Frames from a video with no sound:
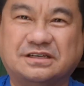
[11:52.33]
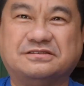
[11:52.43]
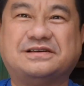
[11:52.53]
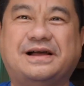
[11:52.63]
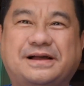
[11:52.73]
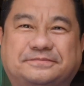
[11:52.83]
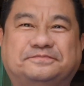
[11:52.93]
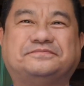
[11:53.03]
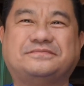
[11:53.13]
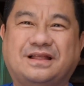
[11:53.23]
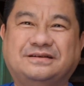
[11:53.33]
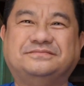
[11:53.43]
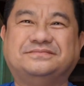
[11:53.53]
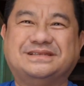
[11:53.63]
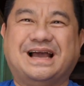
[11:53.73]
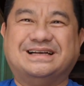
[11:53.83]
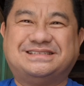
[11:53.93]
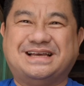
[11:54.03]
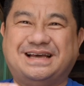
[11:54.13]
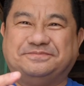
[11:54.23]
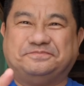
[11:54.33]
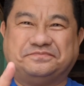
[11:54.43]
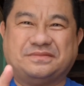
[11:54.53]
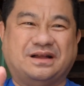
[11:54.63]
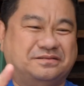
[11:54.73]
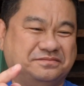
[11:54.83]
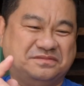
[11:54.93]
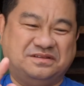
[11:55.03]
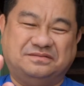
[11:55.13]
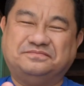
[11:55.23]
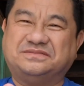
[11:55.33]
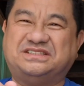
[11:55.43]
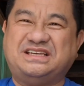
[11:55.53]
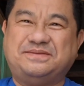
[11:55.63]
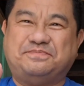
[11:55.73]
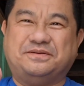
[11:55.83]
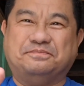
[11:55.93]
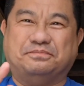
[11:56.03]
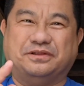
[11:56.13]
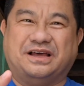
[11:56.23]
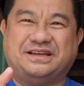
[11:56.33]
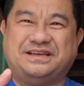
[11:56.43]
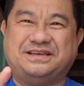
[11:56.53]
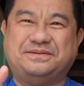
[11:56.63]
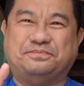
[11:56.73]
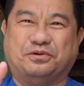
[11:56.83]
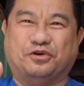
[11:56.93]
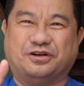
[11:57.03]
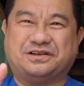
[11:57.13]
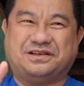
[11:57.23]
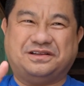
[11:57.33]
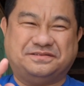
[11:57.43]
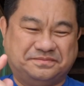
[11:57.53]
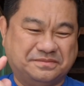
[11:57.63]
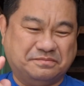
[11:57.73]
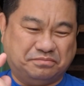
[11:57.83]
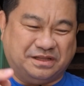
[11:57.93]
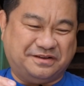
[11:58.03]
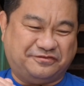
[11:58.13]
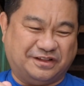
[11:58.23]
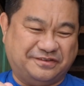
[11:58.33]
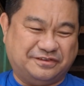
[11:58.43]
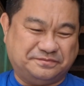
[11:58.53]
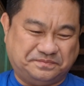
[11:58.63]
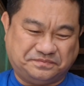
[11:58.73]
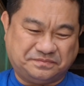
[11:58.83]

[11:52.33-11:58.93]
Okay. Has that deep, bloody pork blood flavor.